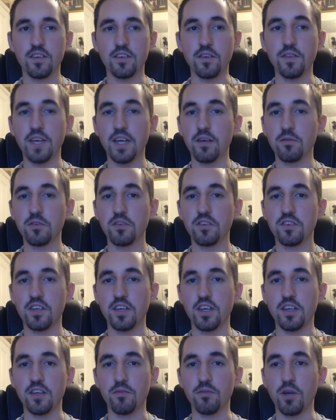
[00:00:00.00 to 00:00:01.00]
So that
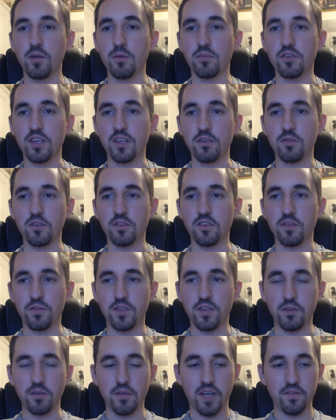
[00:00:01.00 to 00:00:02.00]
was the Rome sequence.
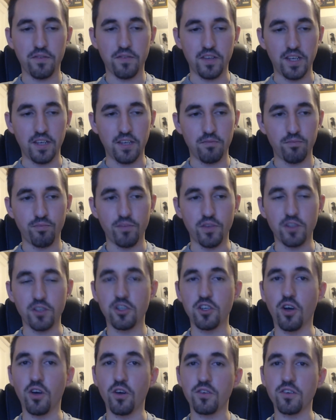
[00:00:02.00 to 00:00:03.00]
Obviously we have the
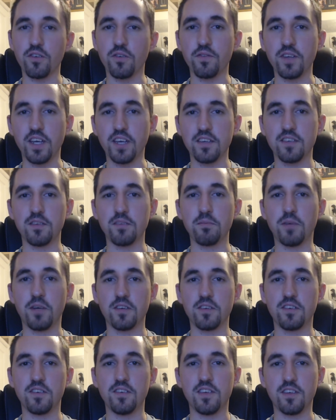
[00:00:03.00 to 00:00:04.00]
shot of the Aston
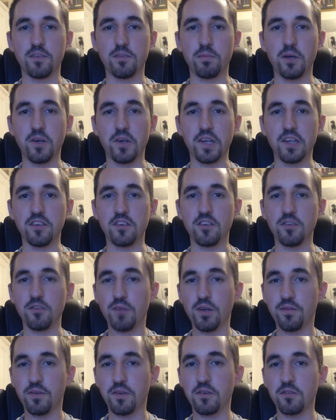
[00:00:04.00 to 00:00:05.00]
Martin disappearing into
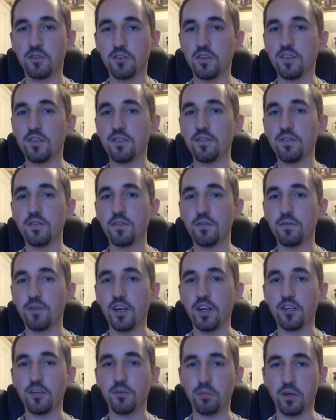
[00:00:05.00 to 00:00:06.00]
the river, which is a
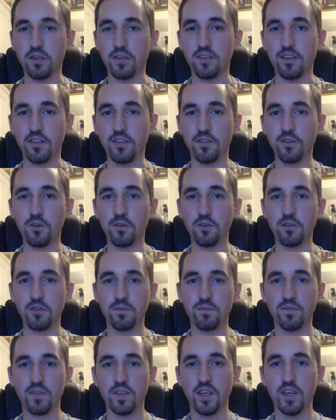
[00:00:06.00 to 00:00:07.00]
very depressing
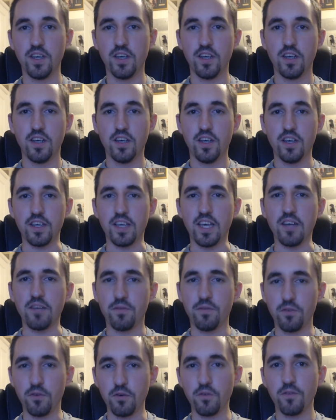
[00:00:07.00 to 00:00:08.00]
thought.
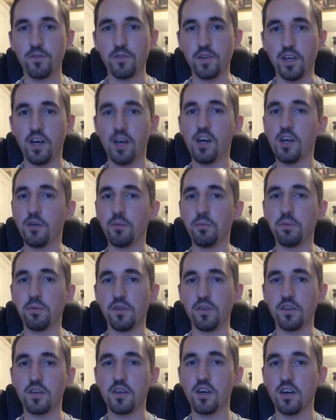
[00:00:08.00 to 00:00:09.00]
Again, for all of the hype
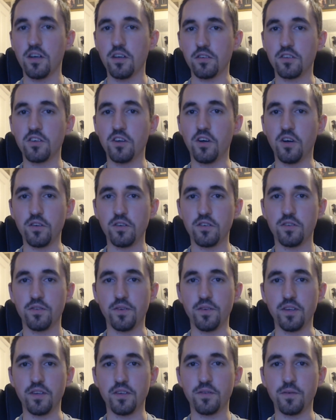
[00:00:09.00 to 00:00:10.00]
that the cars
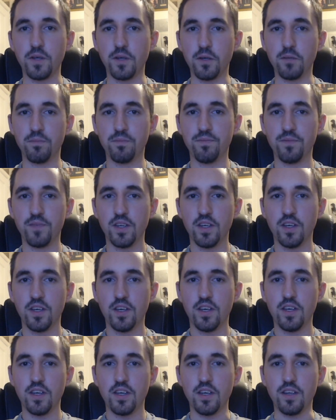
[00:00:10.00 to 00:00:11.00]
got for this film,
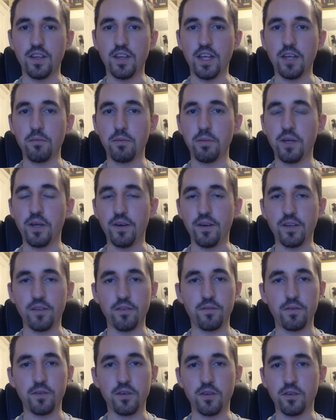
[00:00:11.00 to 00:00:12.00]
and then
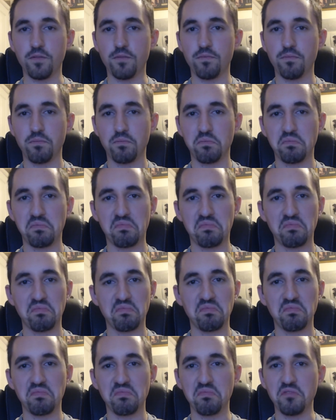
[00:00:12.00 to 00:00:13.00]
appearing for
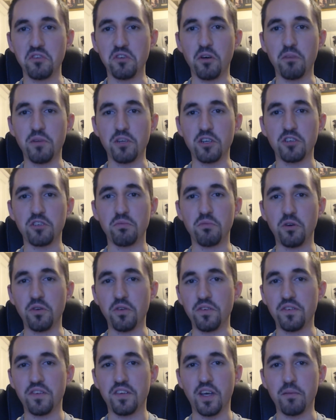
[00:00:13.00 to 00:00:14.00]
not much
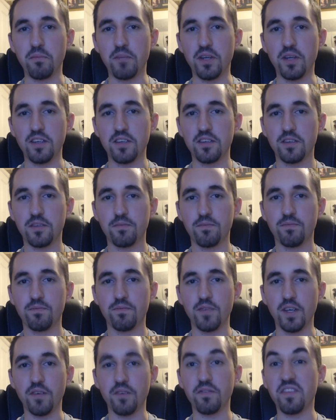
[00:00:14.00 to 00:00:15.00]
more than 10 minutes,
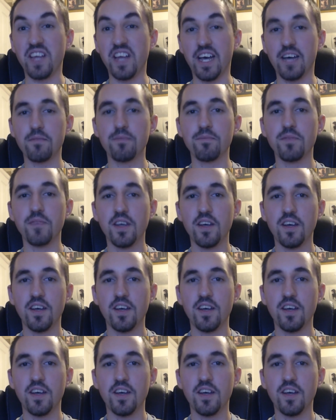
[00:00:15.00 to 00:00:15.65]
if that,